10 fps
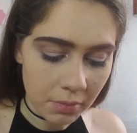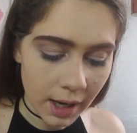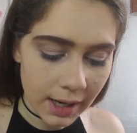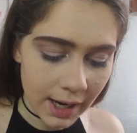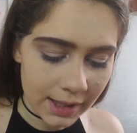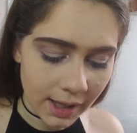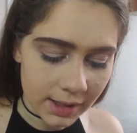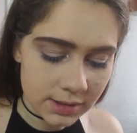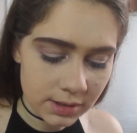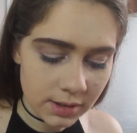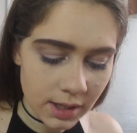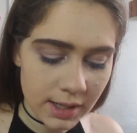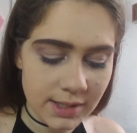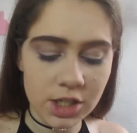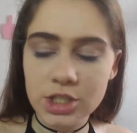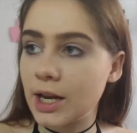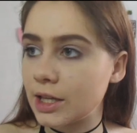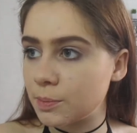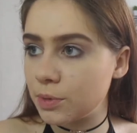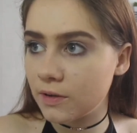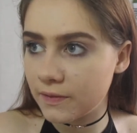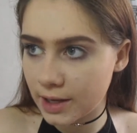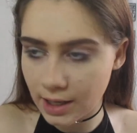I like that. And it's actually like the perfect